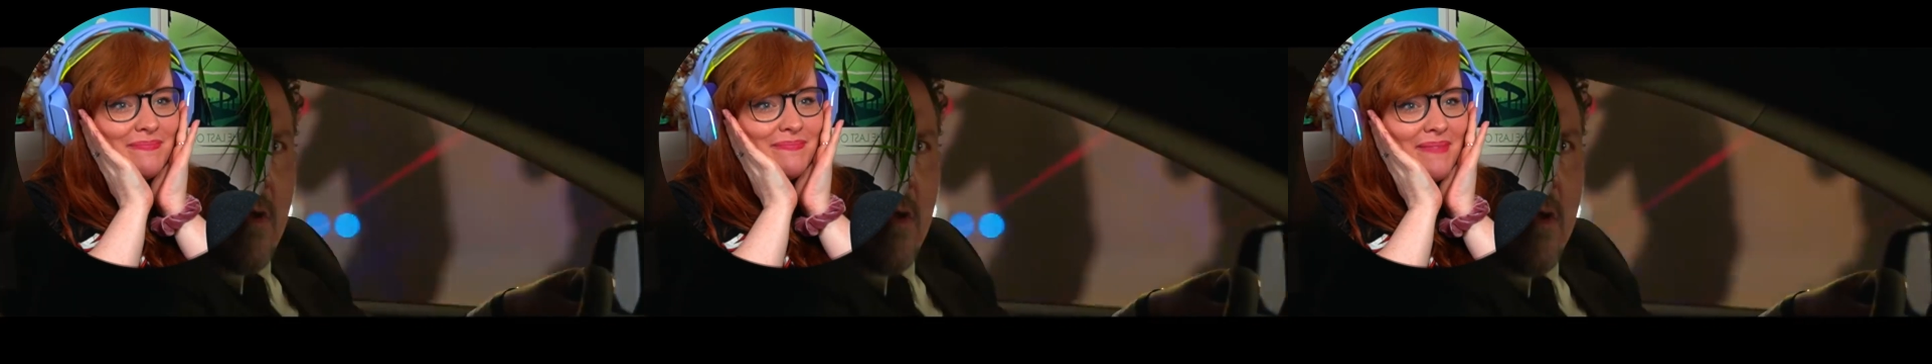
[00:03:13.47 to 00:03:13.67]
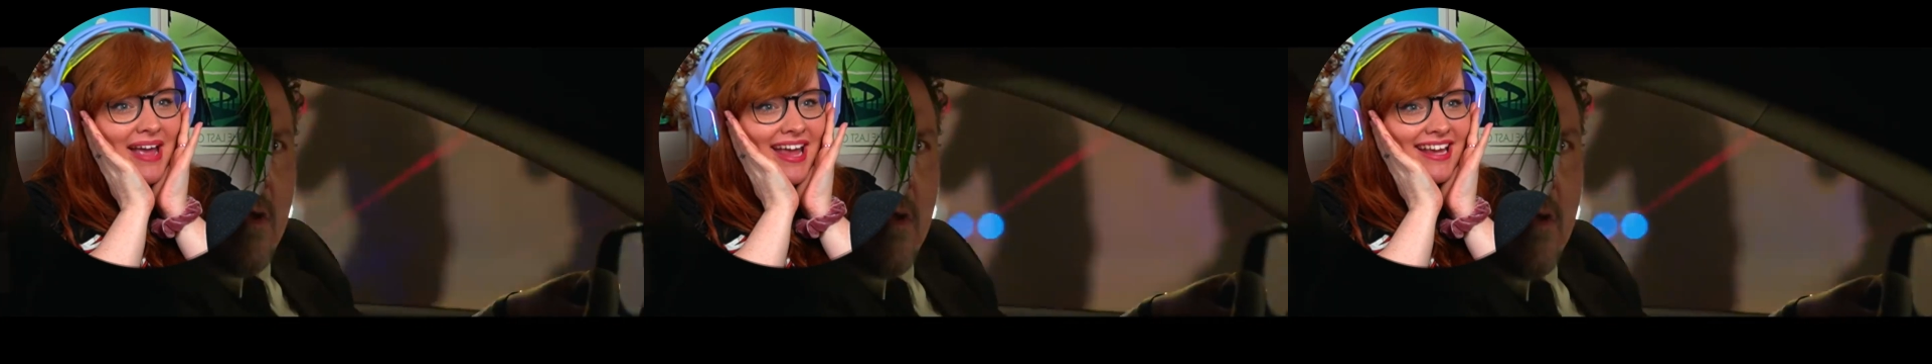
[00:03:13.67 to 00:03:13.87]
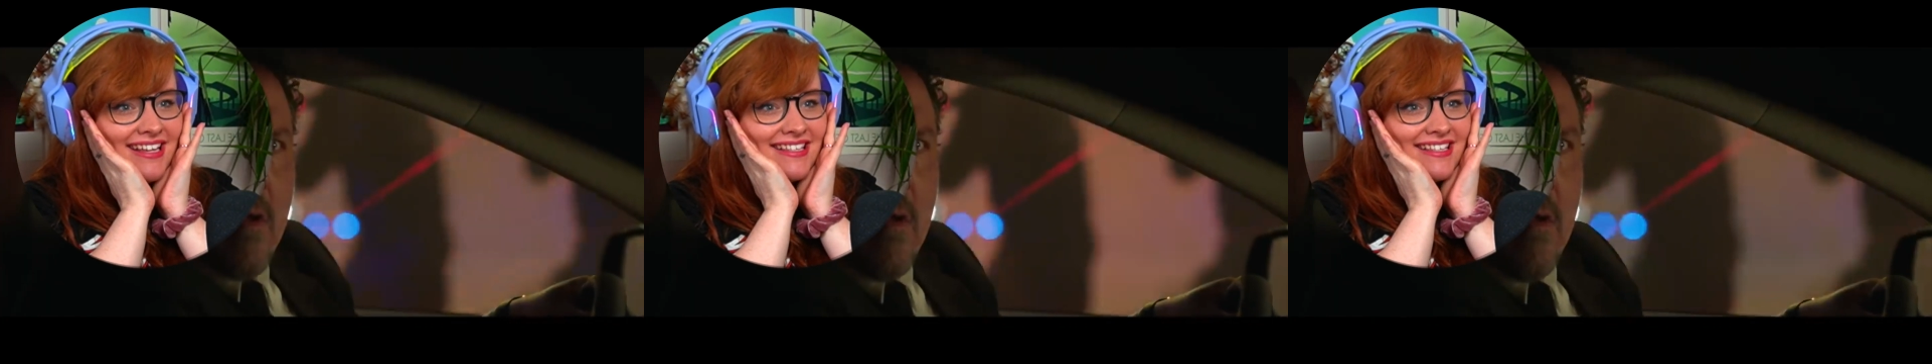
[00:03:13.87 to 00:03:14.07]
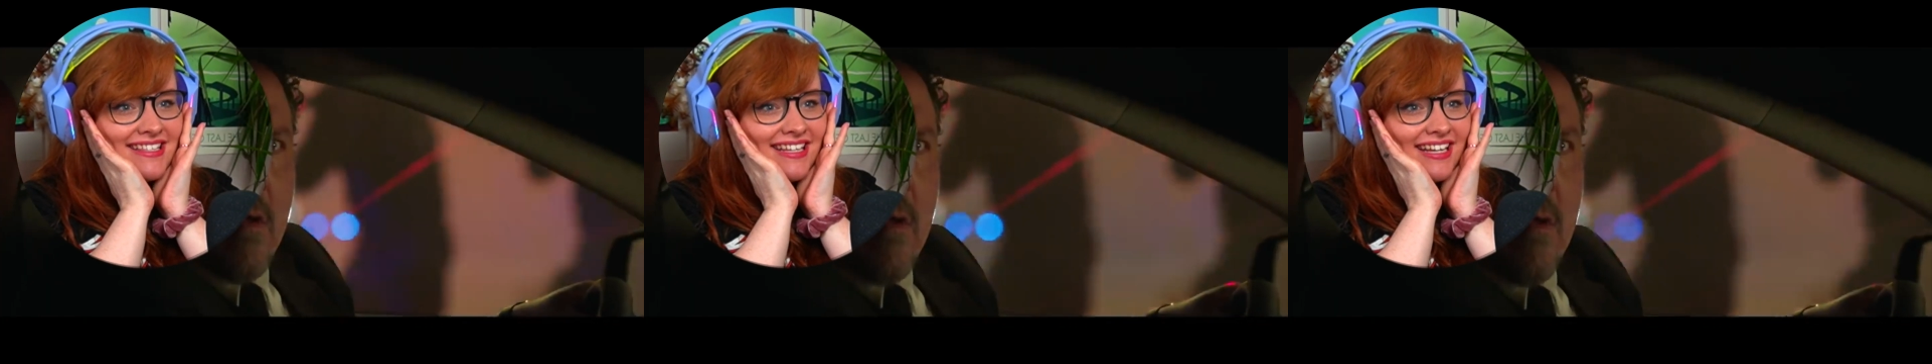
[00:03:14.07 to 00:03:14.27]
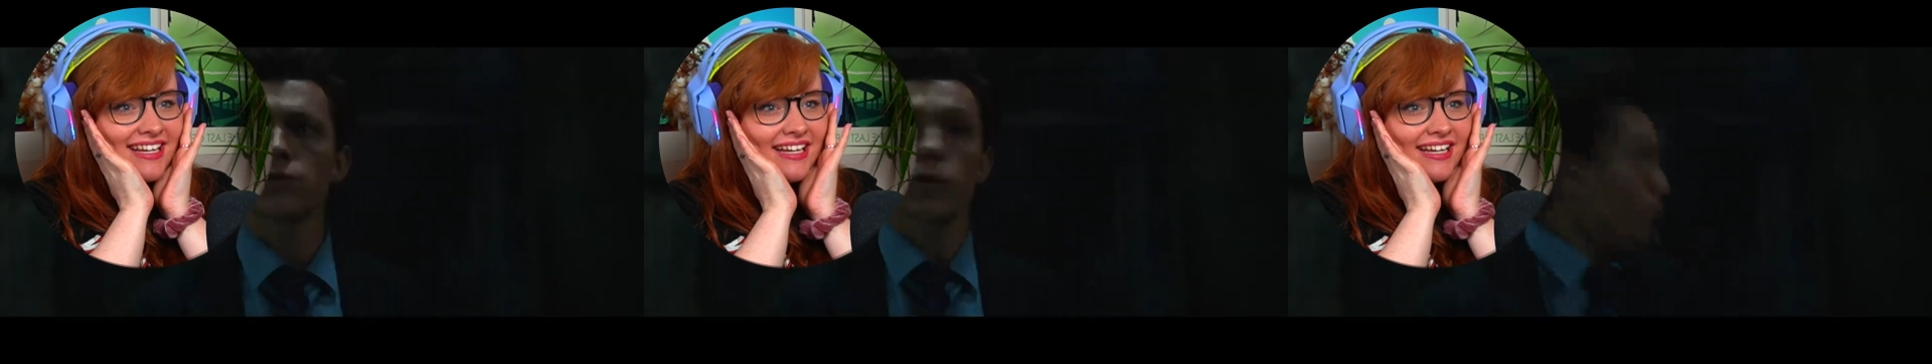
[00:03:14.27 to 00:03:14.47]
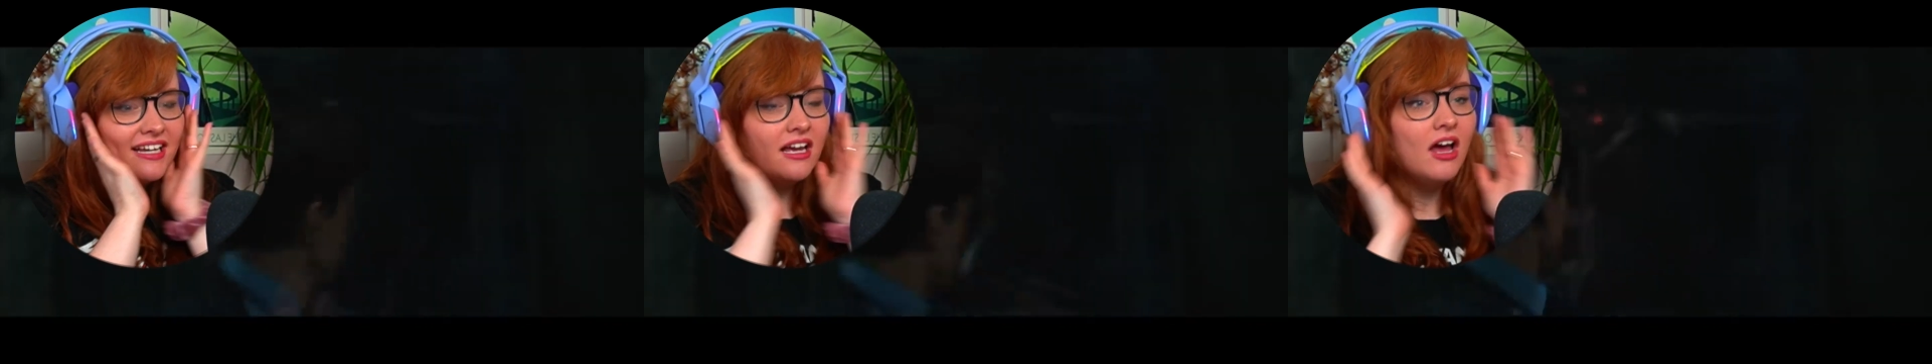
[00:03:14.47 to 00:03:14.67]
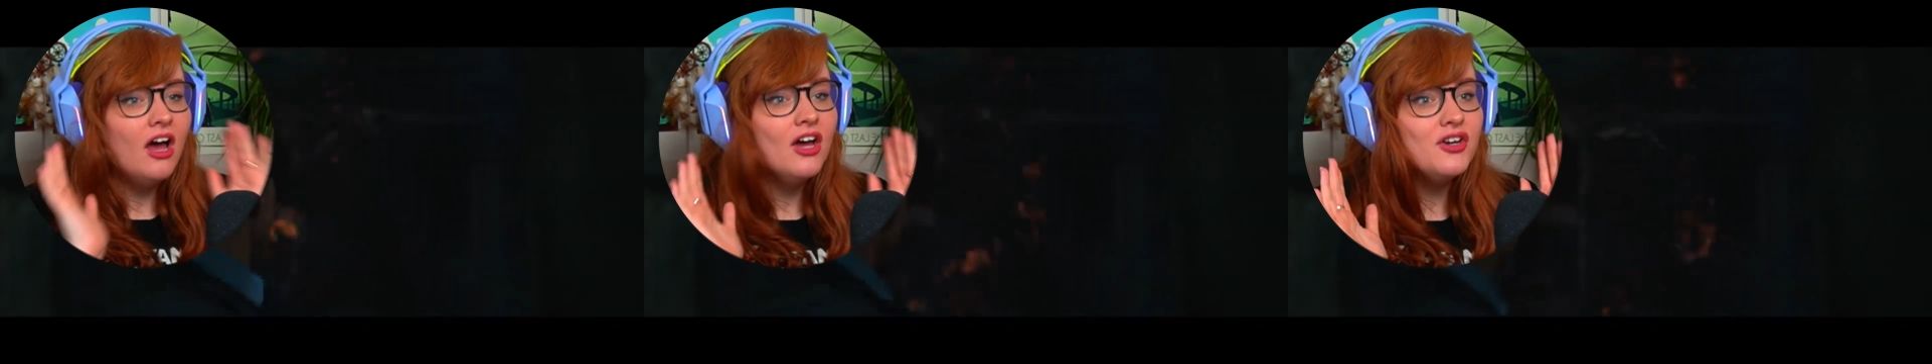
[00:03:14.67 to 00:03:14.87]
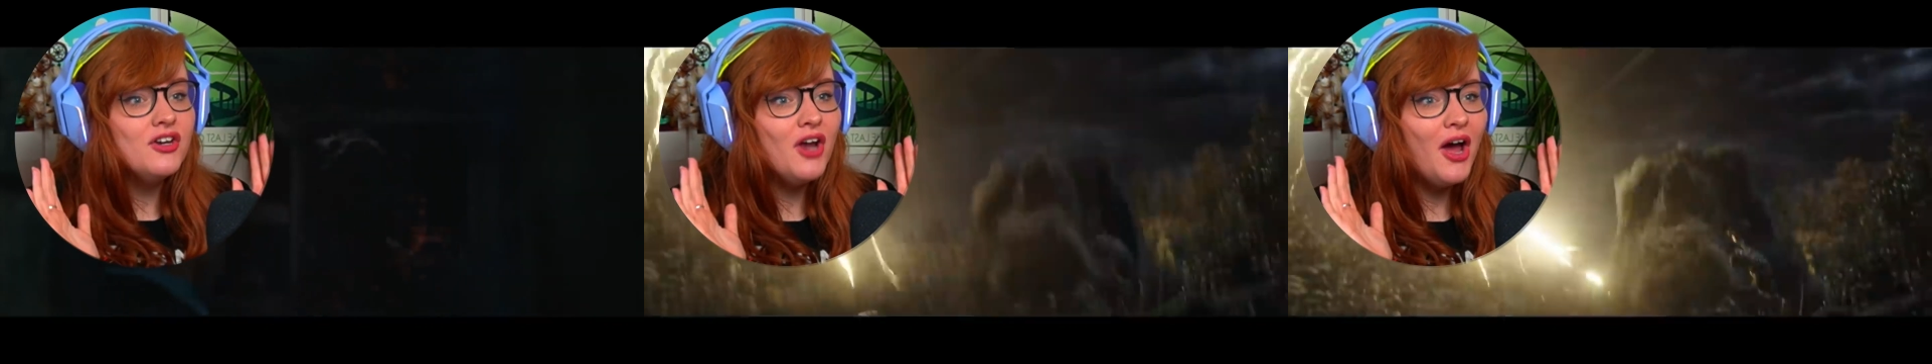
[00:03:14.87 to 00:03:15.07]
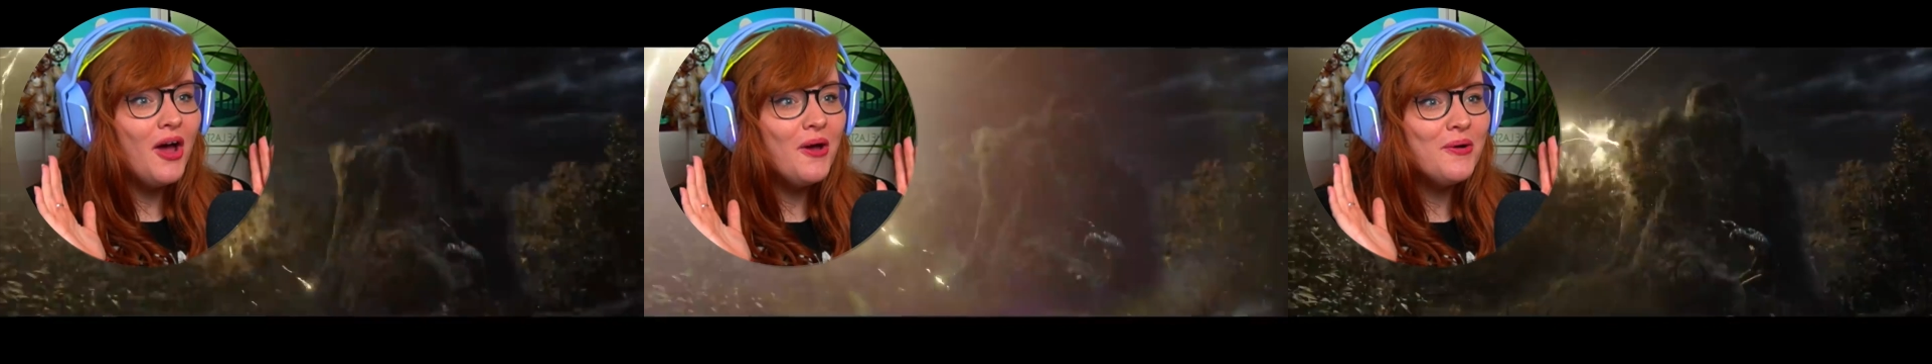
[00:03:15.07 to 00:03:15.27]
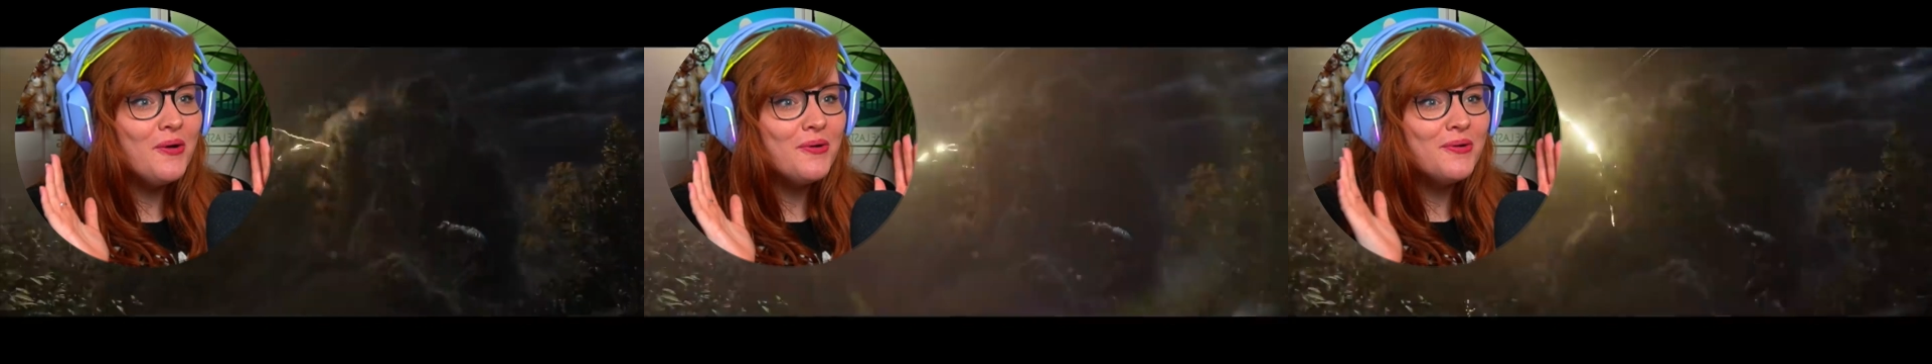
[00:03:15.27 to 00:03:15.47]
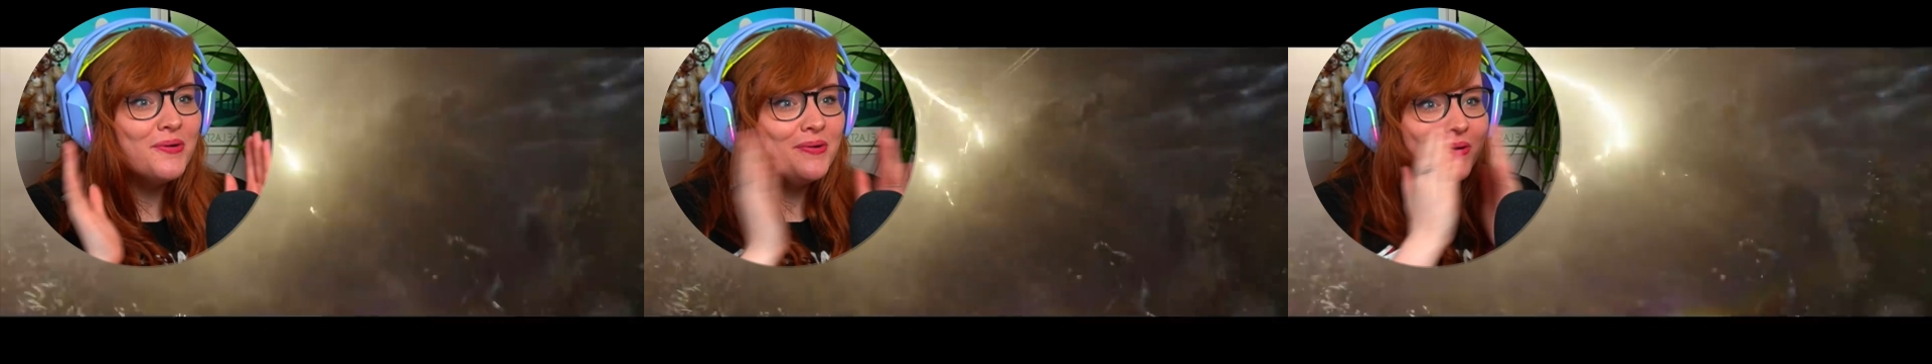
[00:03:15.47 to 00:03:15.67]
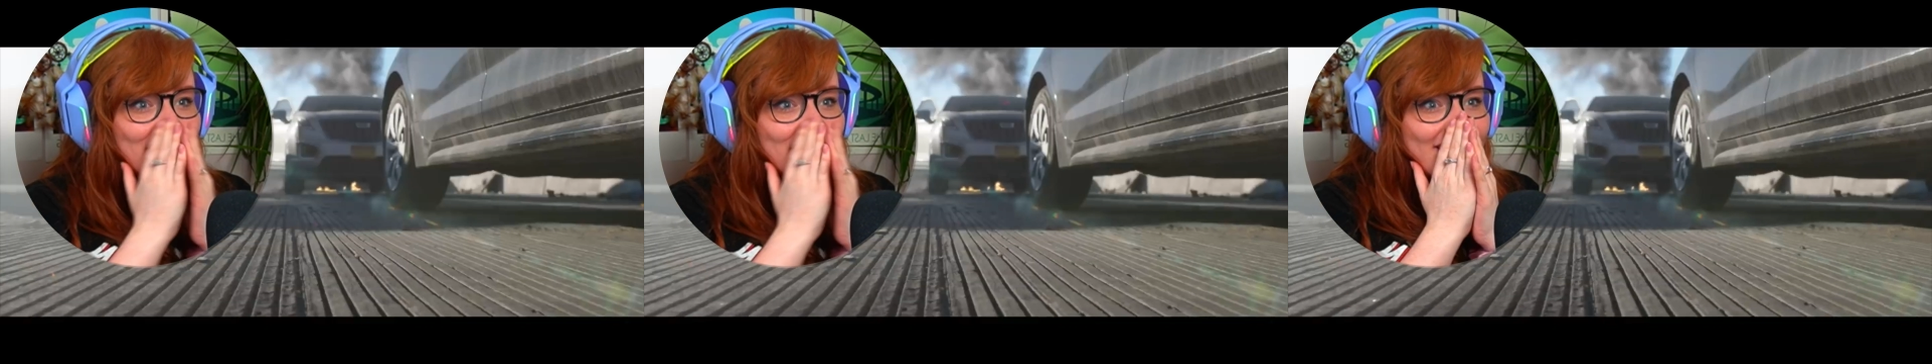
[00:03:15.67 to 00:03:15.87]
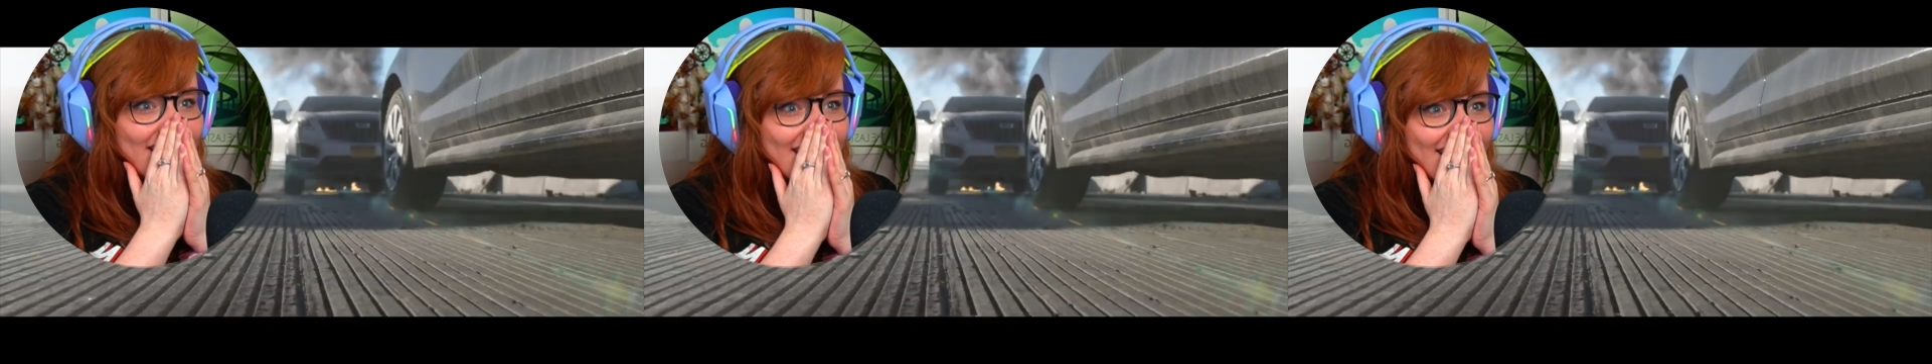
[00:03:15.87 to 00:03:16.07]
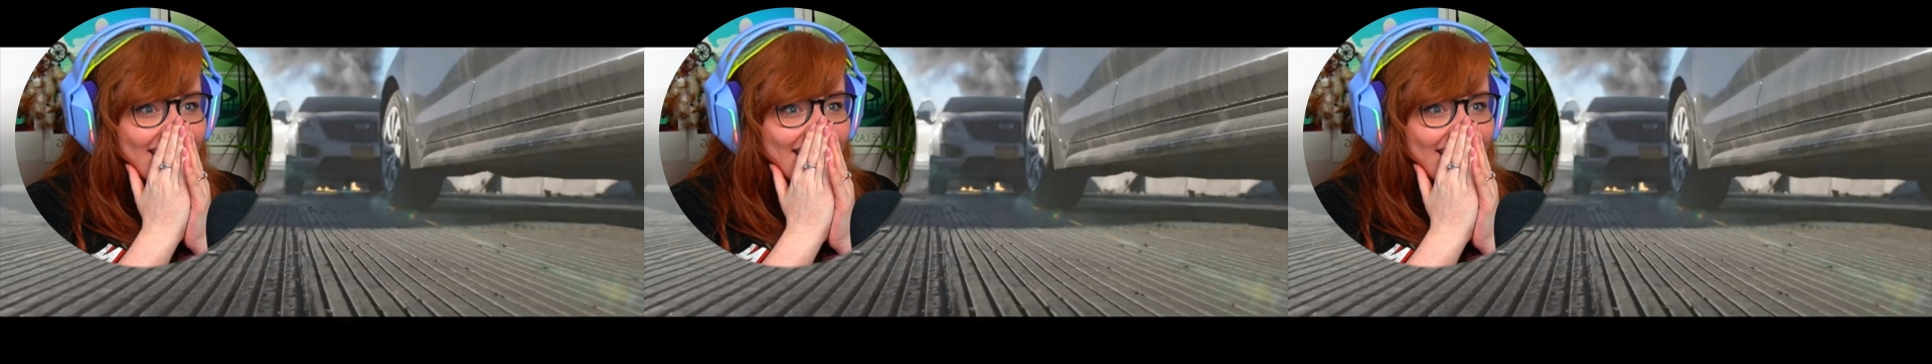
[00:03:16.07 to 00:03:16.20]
amazing. No!